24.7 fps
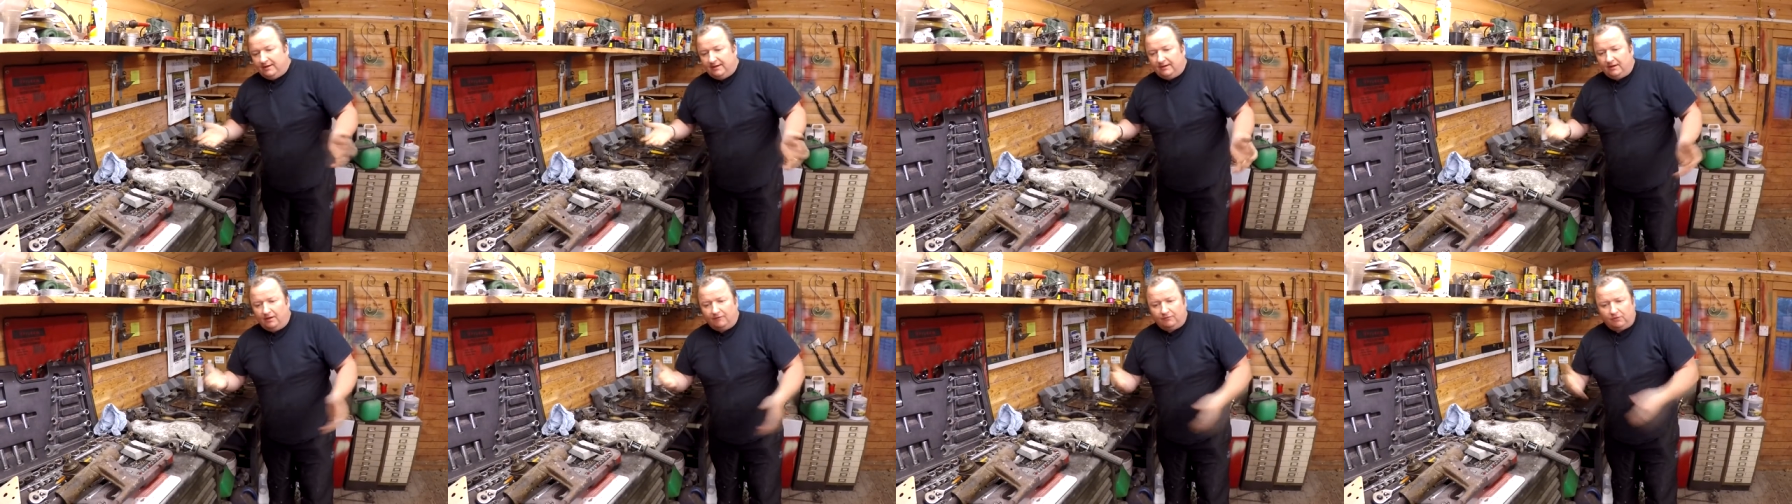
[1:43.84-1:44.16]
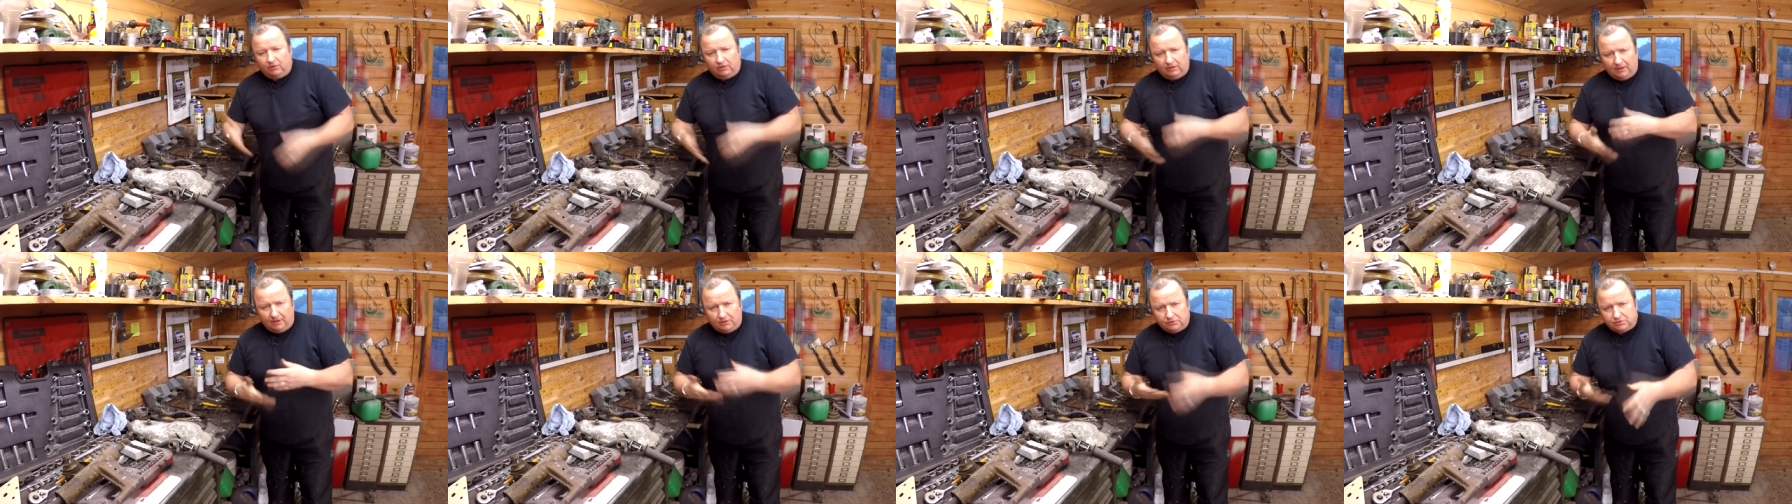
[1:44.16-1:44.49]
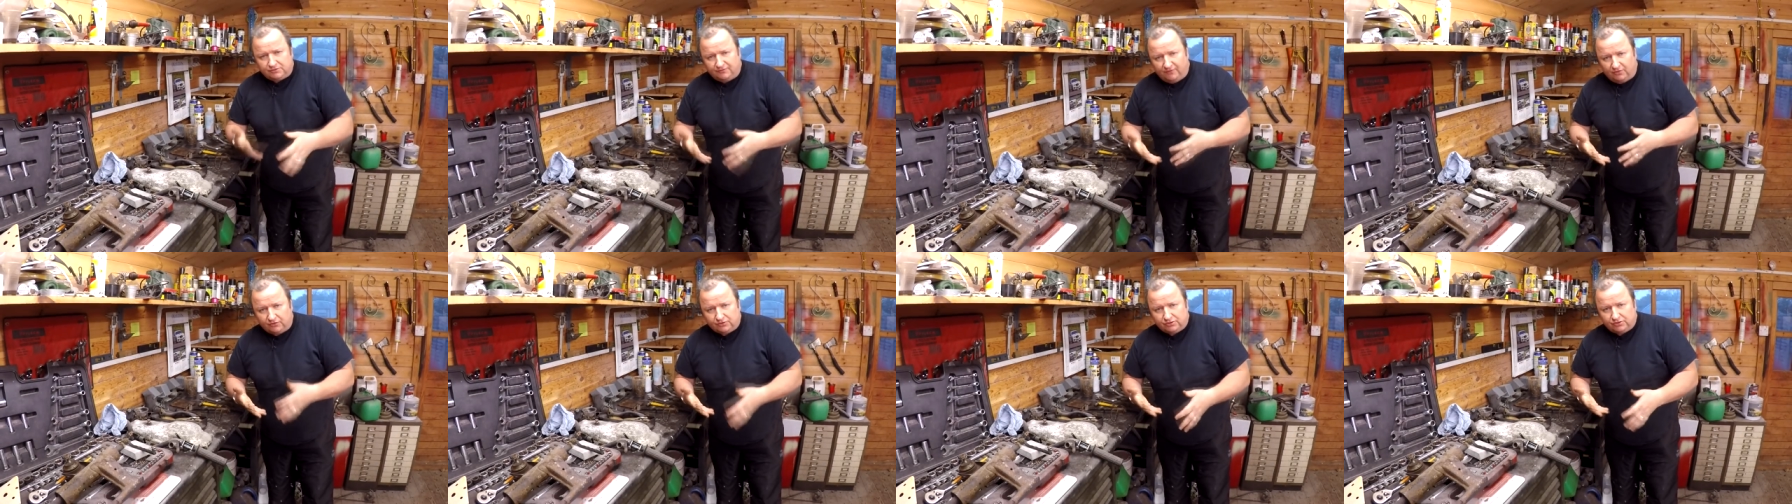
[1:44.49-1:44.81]
then, I've got
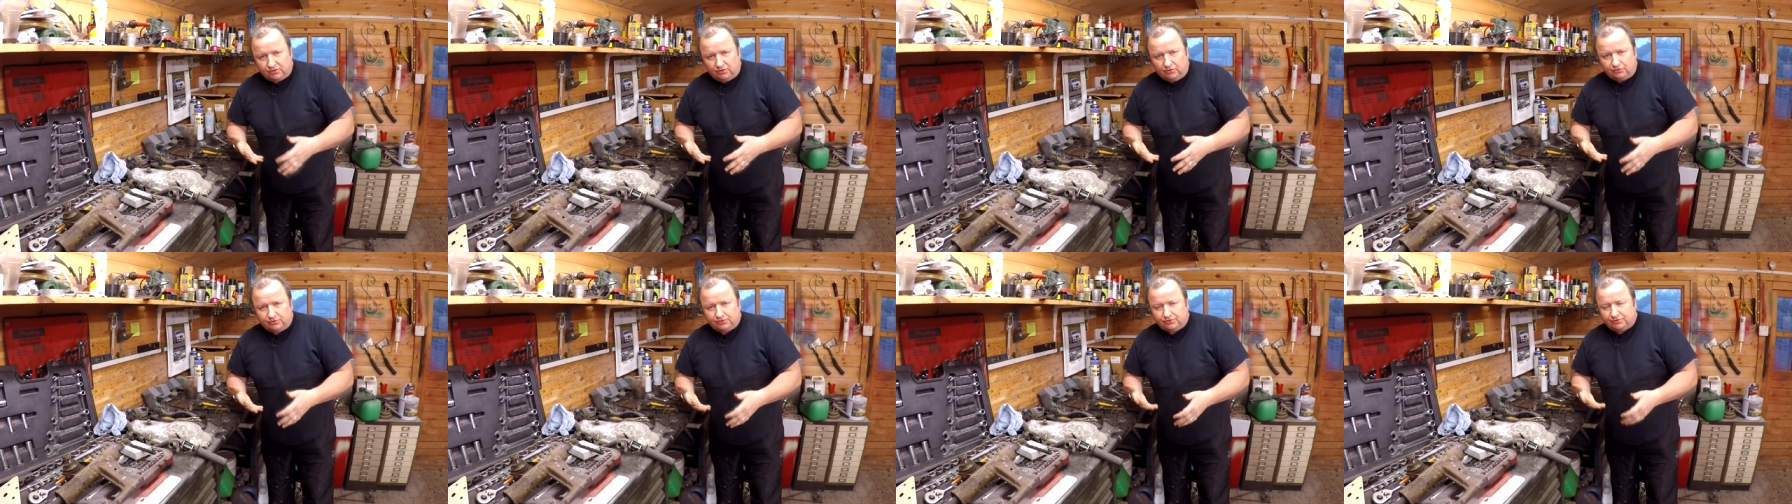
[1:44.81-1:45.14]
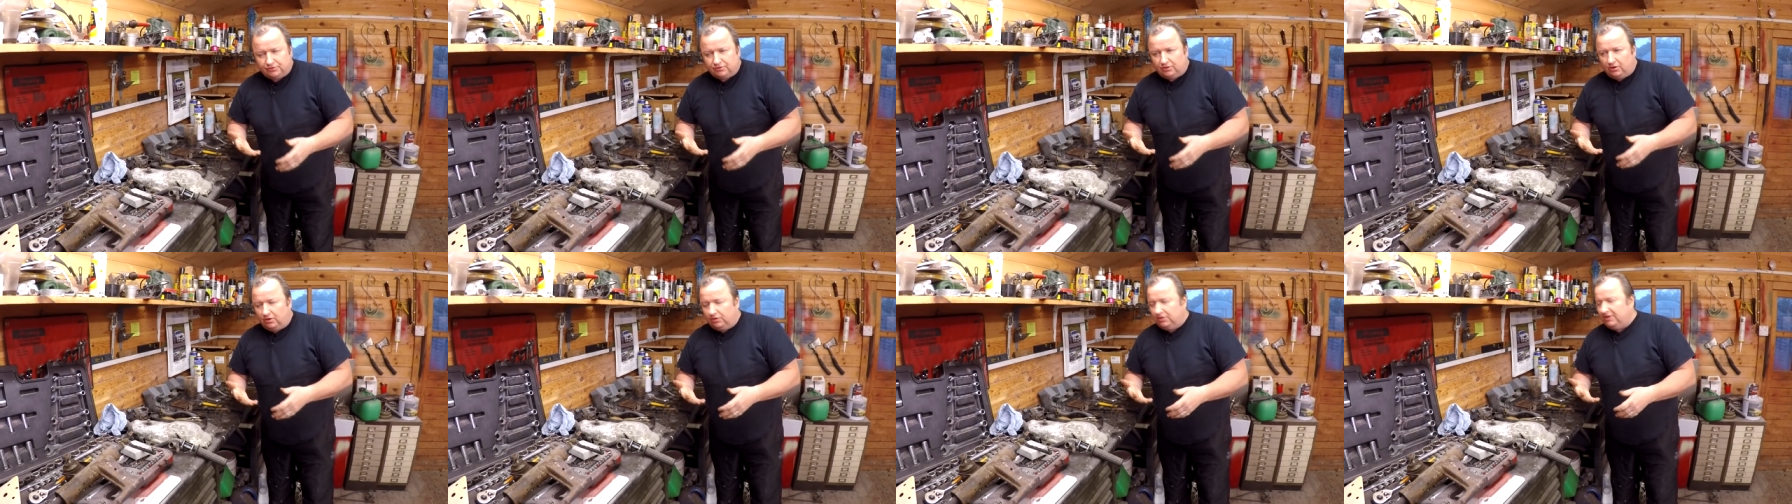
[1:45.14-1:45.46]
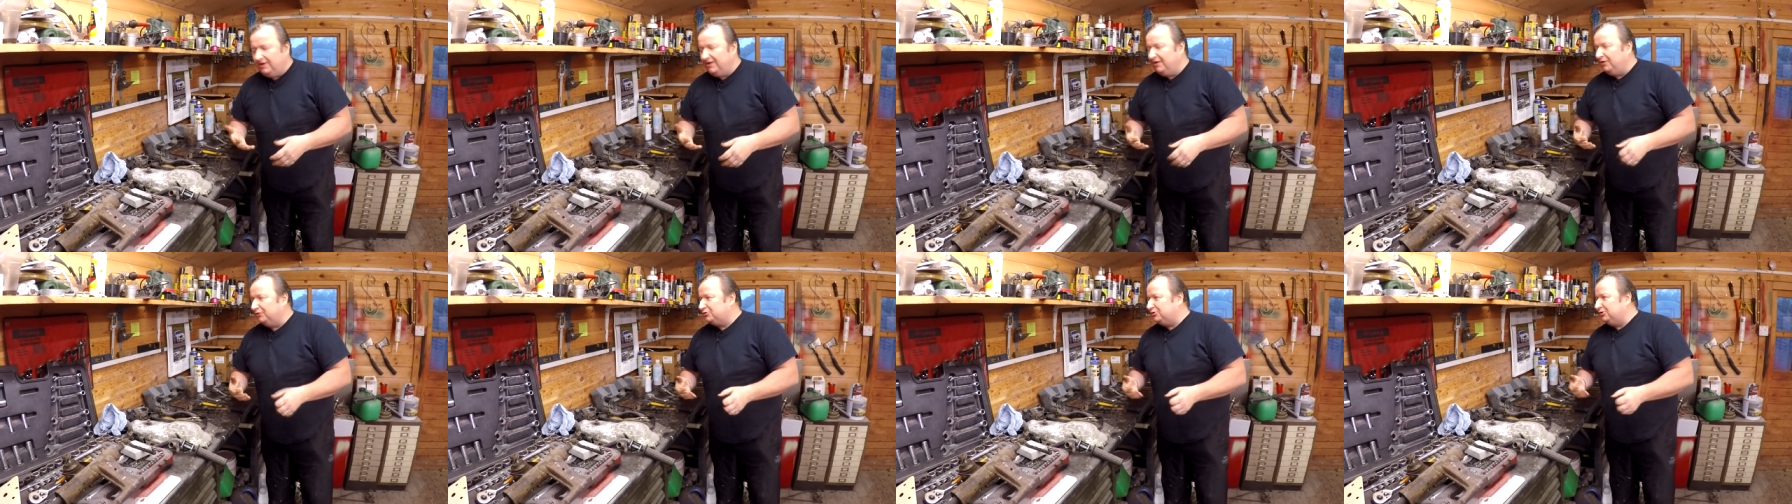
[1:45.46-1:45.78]
loads of odds and odds,
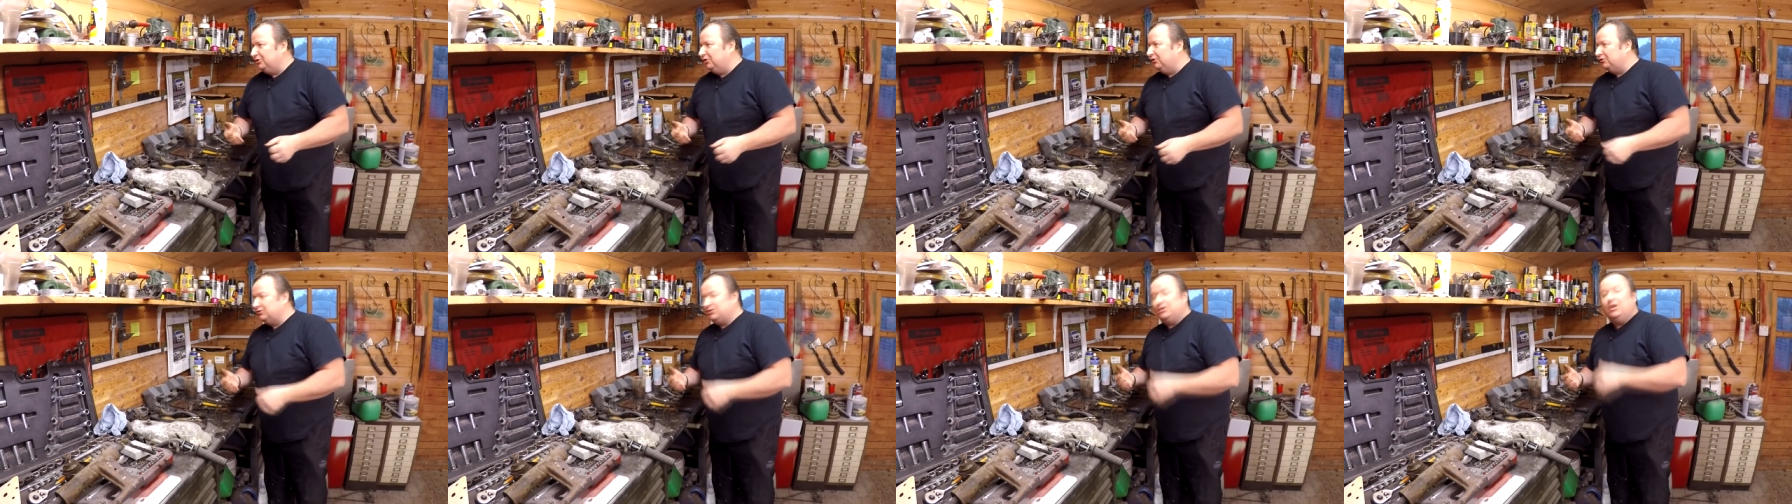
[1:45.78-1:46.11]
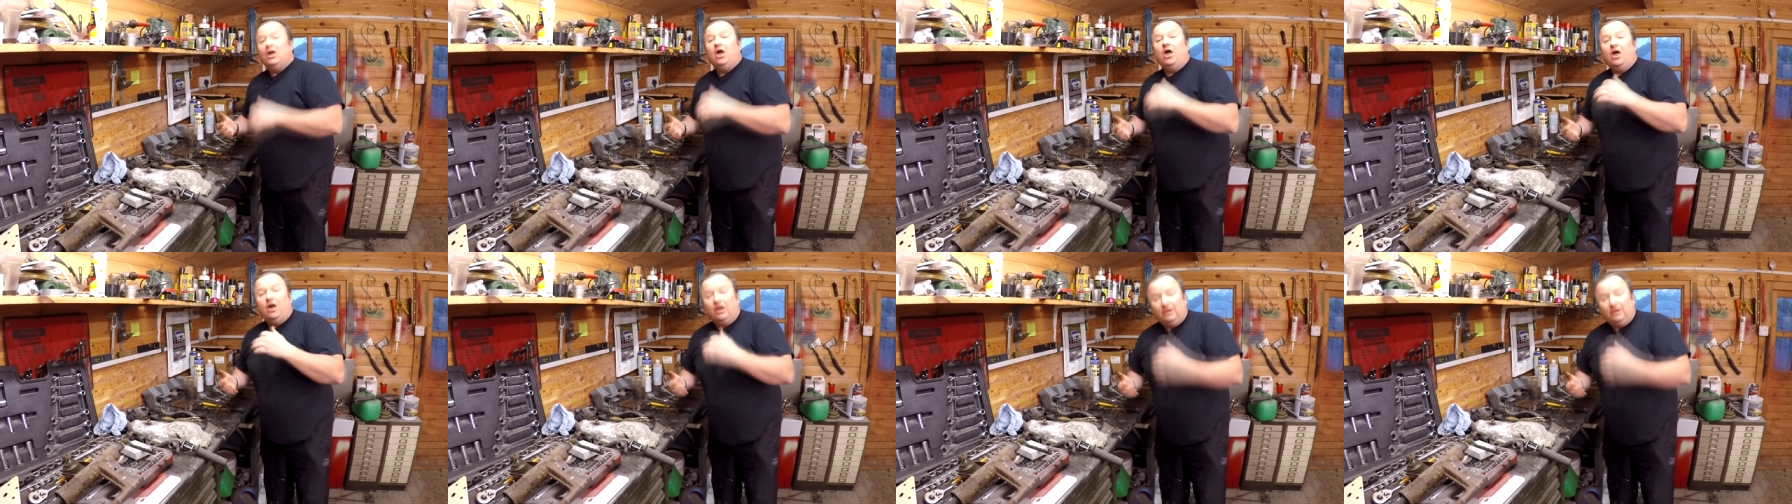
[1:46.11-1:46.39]
odds and odds,